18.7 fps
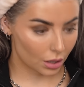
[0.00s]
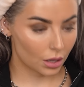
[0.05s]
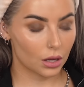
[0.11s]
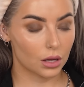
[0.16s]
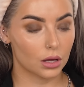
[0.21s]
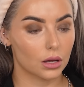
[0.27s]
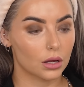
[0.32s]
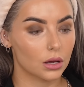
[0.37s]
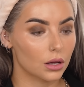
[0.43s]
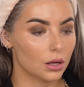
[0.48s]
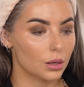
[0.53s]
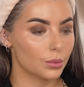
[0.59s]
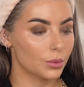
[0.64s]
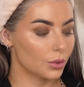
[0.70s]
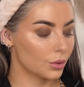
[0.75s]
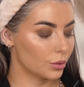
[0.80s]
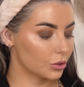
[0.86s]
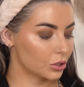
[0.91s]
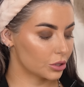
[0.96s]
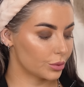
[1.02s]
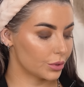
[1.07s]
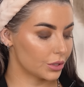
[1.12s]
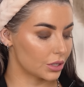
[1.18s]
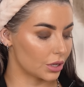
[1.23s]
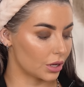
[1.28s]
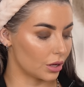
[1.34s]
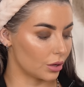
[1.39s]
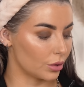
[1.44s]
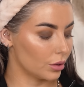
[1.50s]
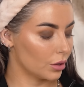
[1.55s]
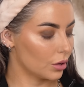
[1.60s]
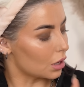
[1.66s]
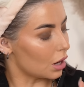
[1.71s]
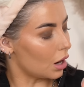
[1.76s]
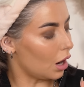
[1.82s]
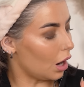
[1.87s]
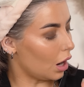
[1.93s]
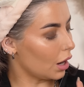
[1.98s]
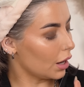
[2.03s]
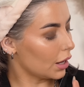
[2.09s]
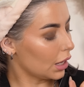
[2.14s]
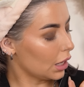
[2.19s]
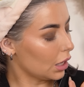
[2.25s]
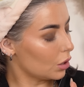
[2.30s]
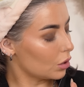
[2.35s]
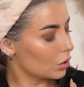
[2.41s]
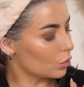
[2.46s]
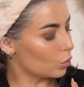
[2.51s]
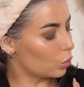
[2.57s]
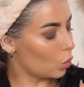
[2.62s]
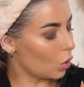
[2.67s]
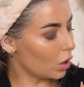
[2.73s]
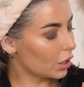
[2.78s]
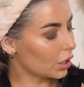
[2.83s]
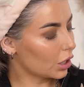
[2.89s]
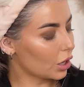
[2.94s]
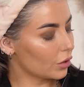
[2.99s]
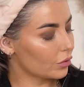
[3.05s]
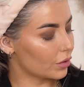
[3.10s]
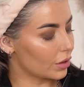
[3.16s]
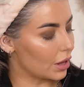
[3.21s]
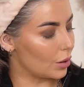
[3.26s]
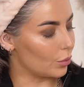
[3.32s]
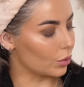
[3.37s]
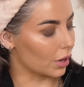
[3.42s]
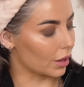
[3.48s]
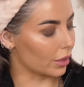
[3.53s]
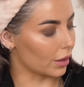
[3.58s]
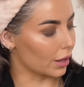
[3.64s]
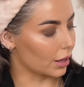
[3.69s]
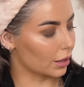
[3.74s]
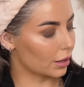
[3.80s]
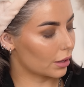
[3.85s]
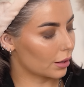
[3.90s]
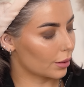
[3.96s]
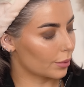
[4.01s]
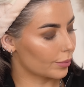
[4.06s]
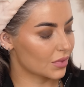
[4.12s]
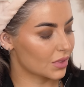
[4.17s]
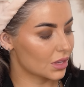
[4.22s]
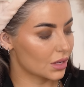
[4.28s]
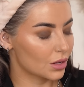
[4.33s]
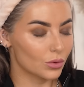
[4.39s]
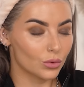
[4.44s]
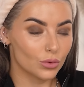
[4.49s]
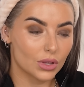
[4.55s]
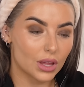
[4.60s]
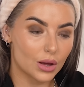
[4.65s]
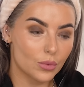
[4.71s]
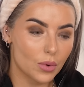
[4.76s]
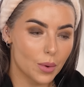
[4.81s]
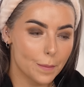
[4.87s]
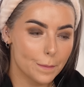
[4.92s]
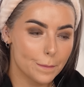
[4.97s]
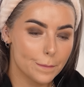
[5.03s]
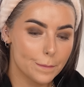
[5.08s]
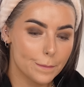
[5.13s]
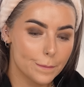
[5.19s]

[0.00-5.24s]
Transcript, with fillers: Um, what should we do? I want to go for that one, I think. Well, that one?